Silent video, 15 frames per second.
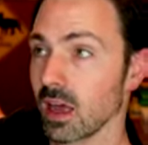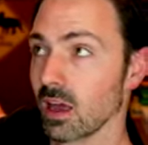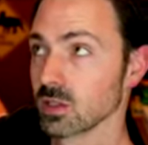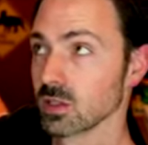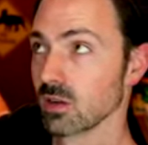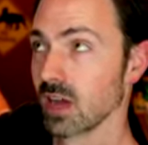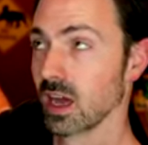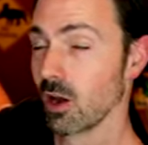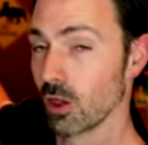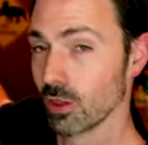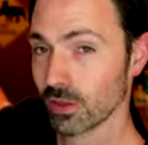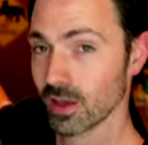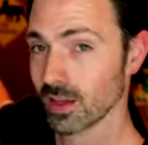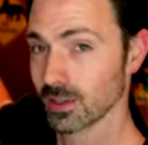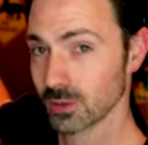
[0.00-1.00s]
So I've got
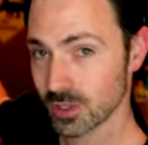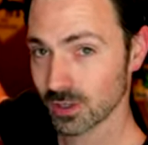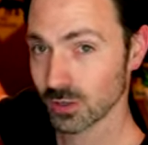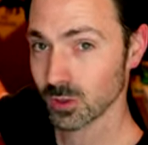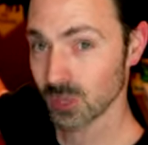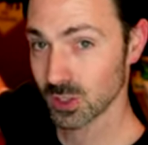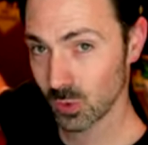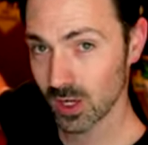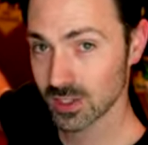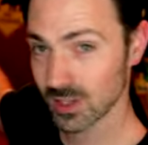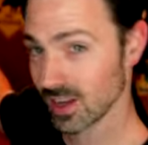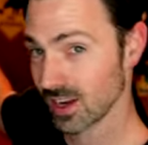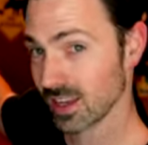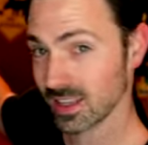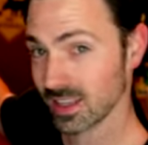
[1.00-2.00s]
all the consoles hooked to a switch
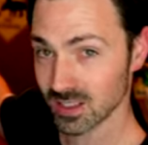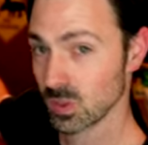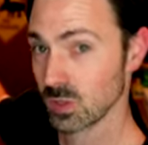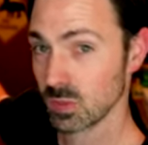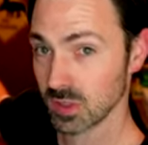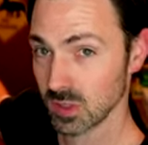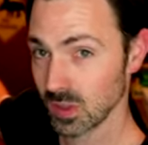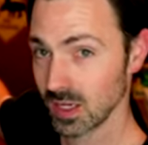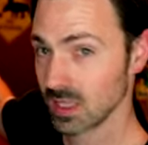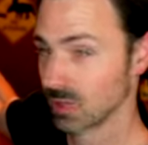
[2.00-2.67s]
so that I can switch between